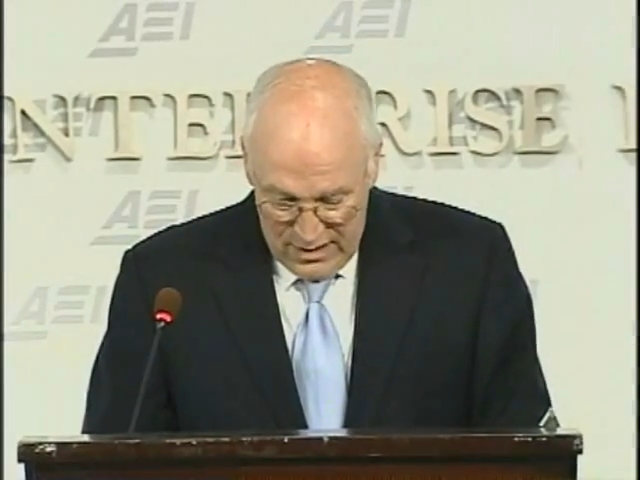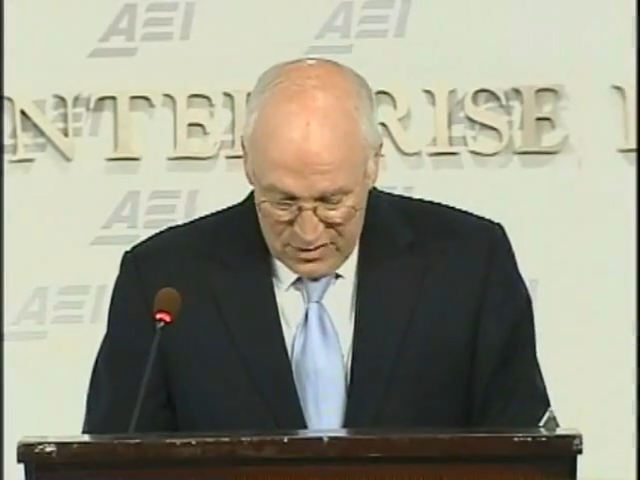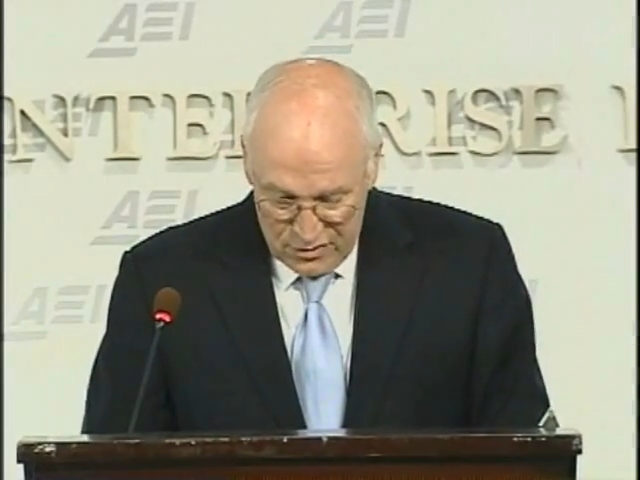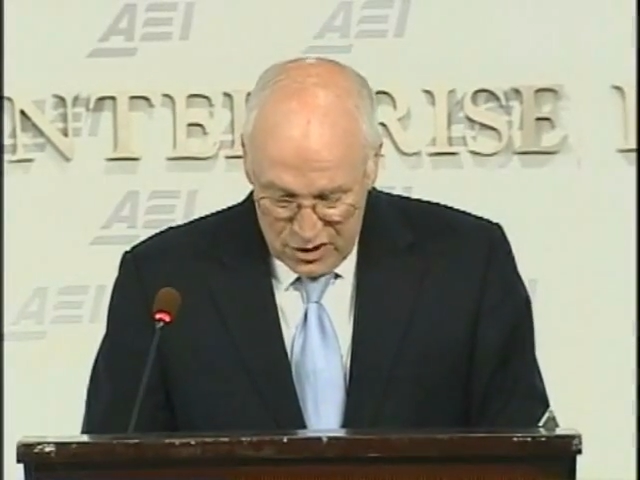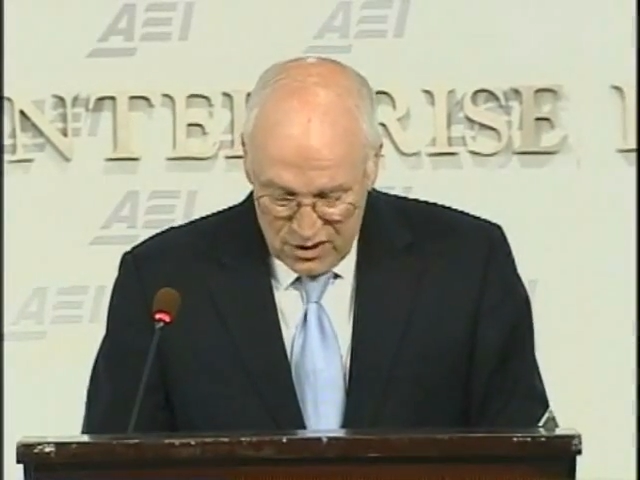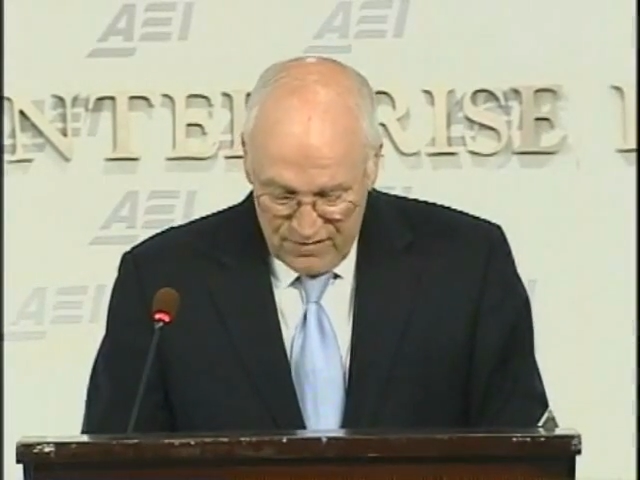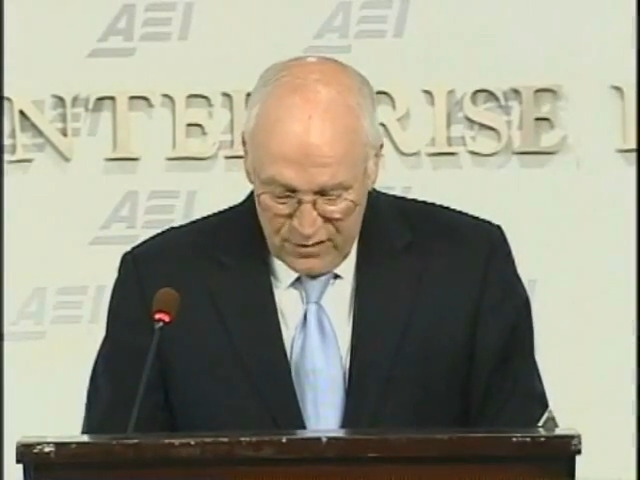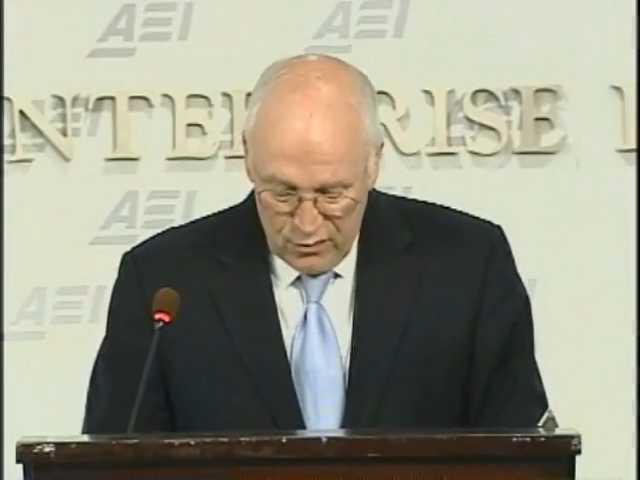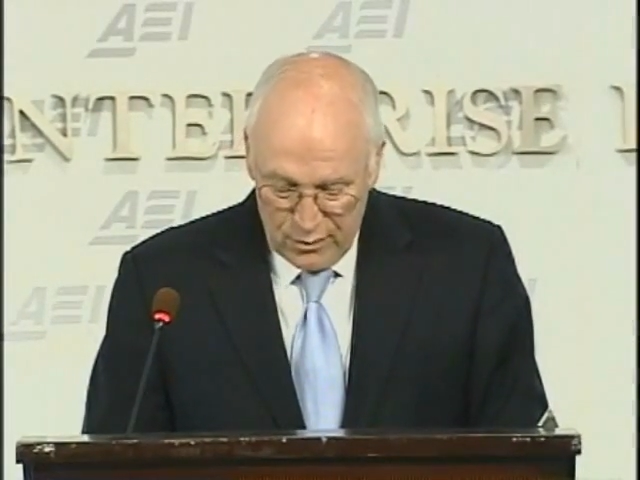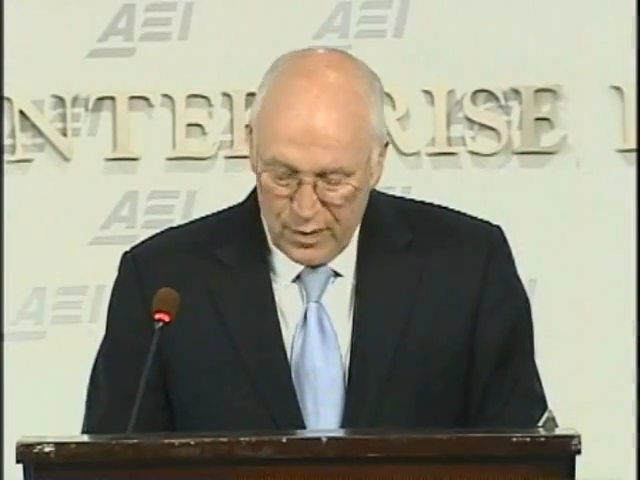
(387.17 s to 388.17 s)
These are just a
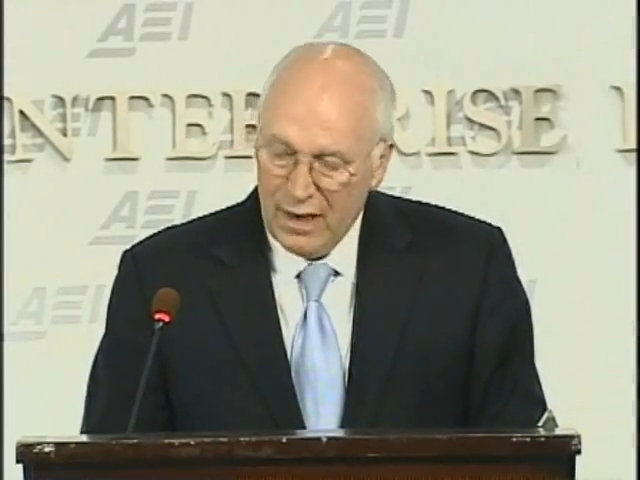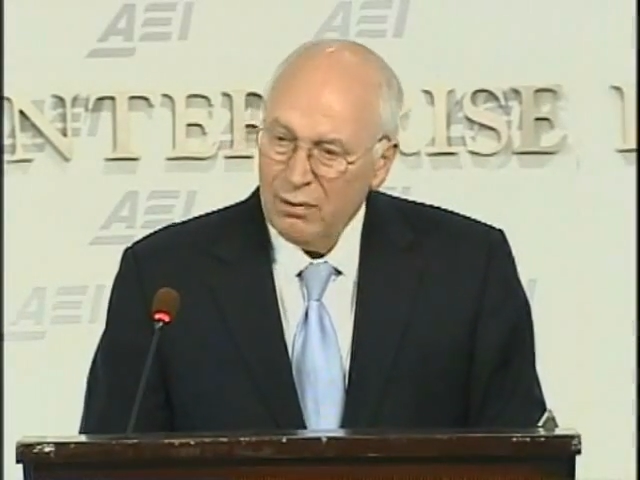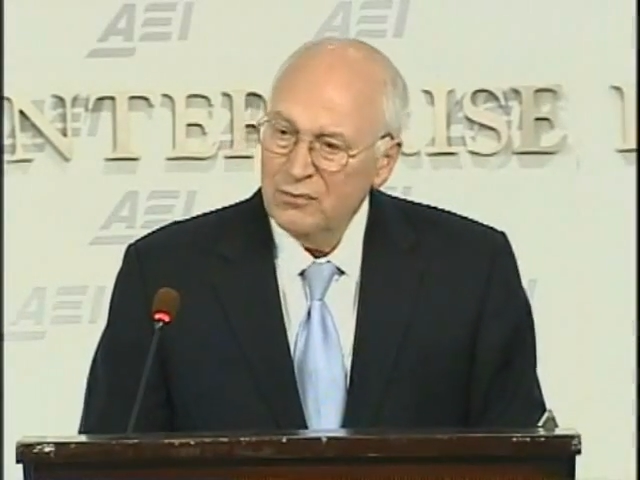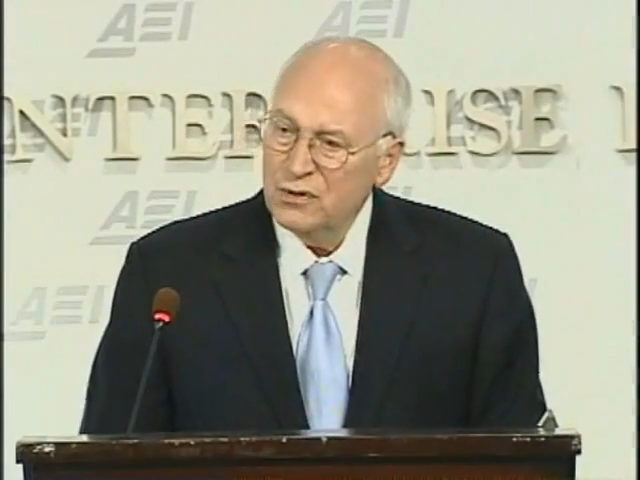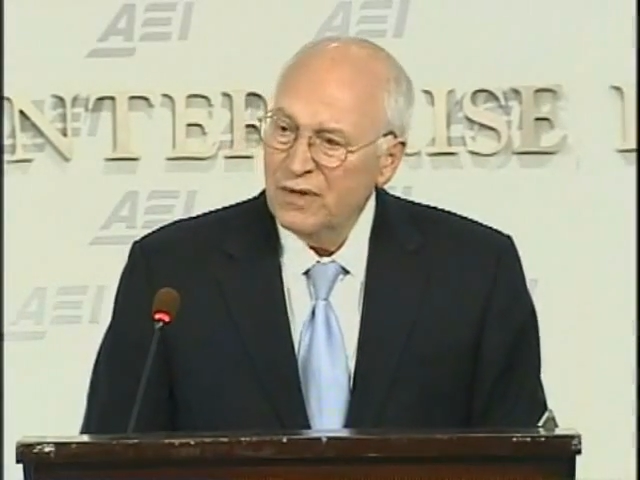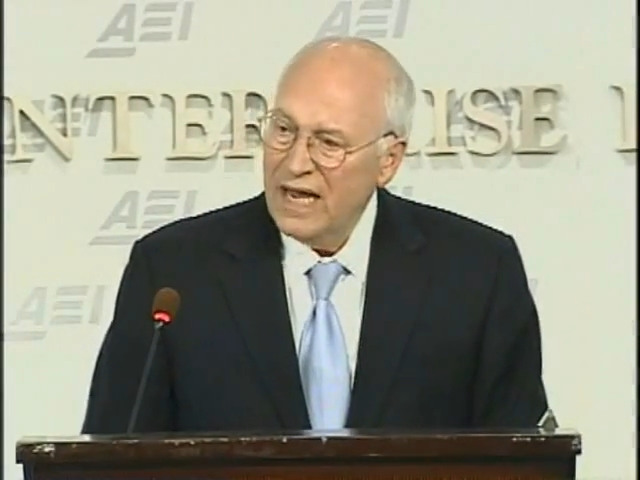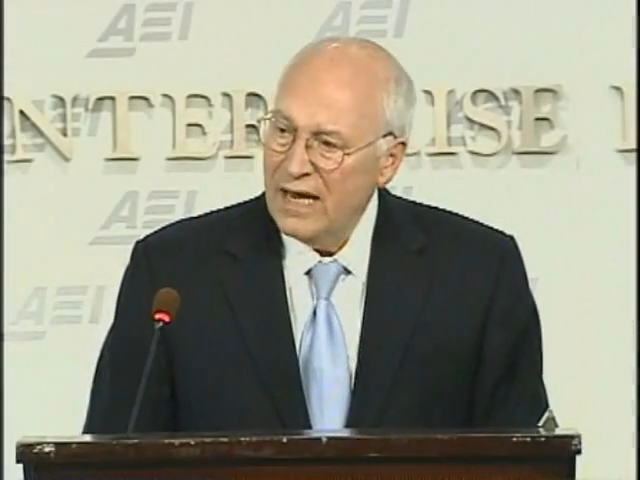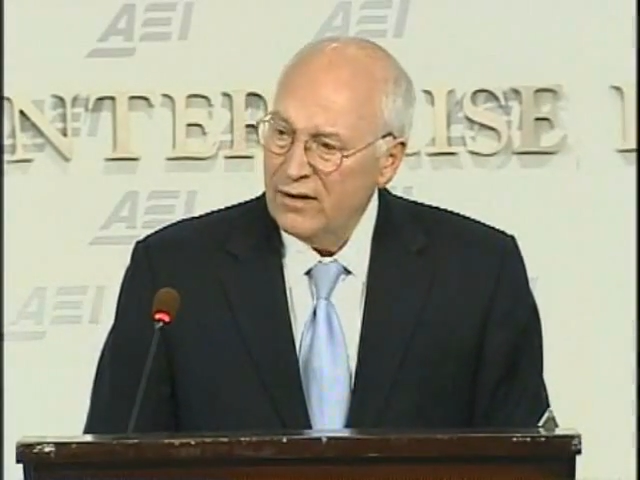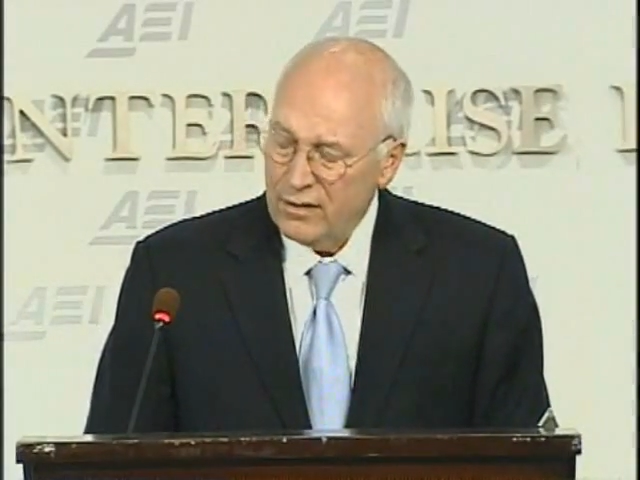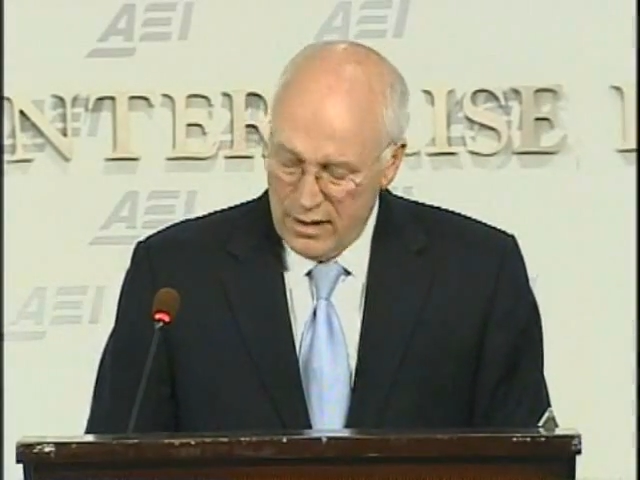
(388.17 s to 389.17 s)
few of the problems we
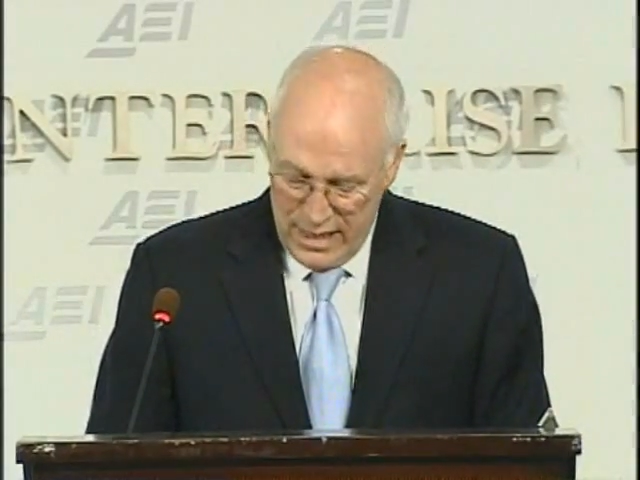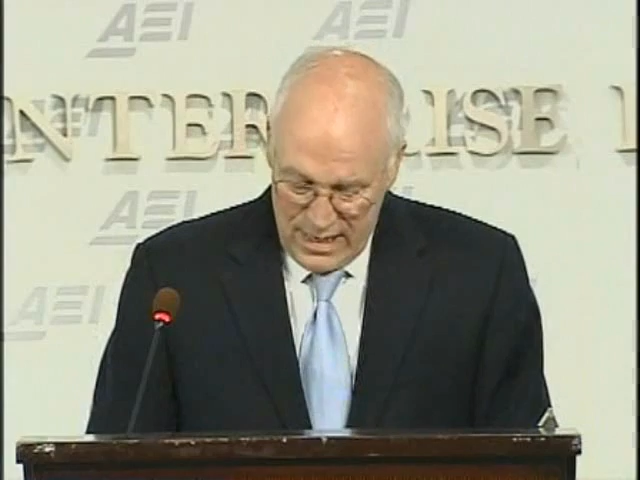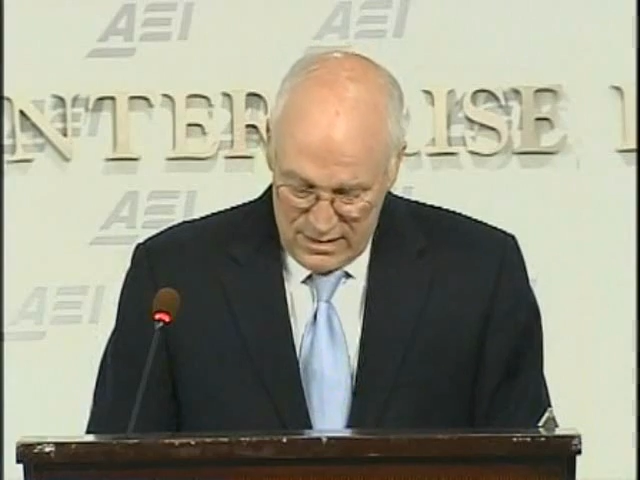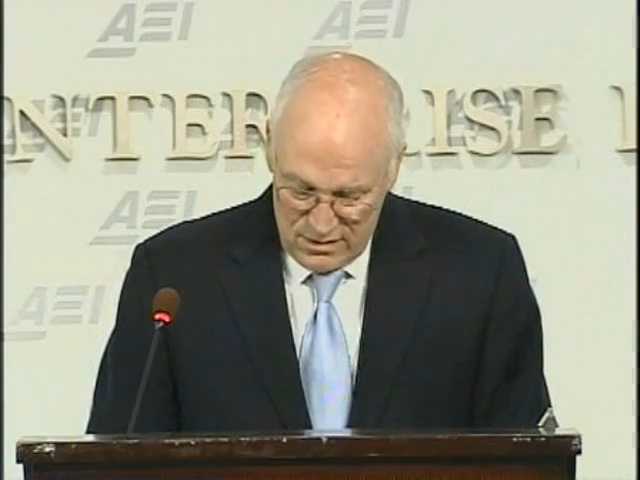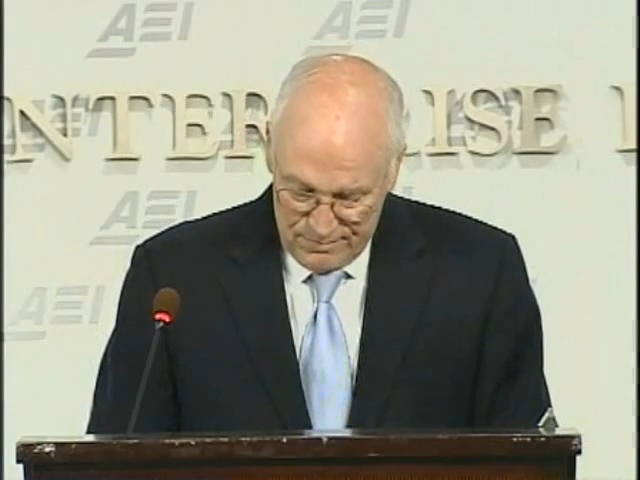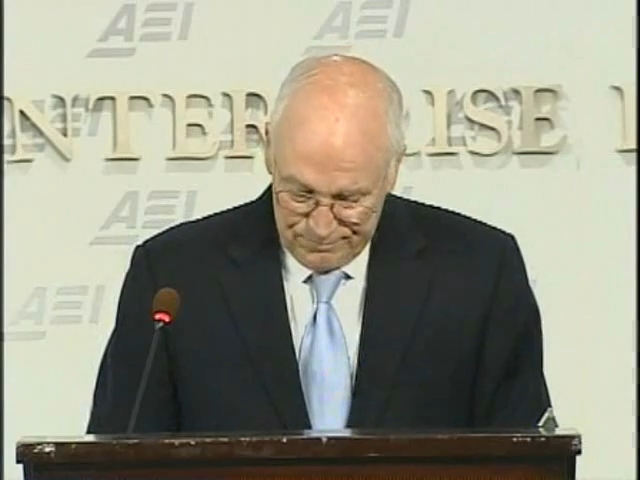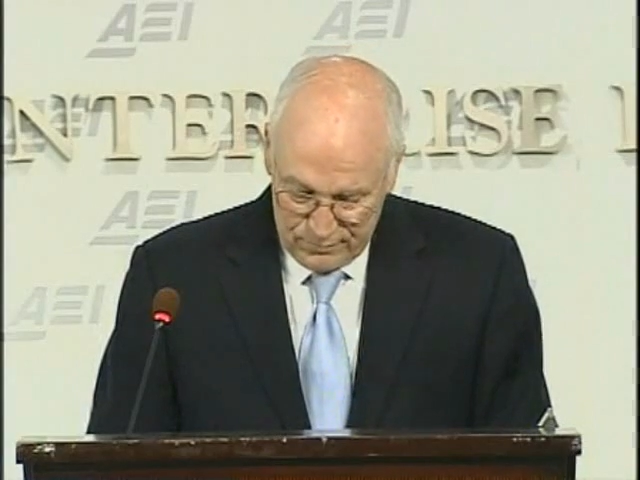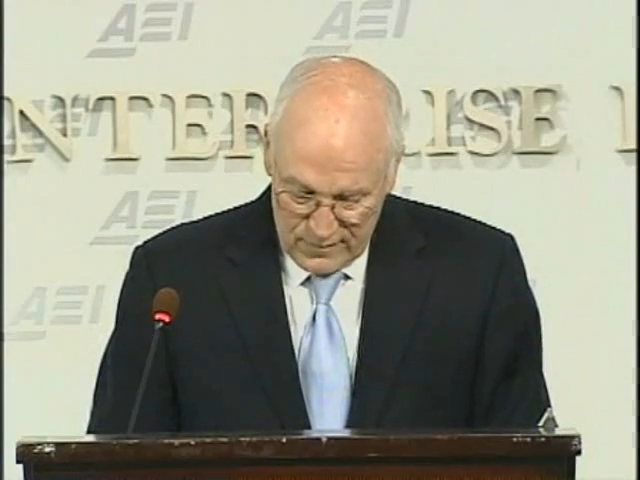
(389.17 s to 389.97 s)
had on our hands,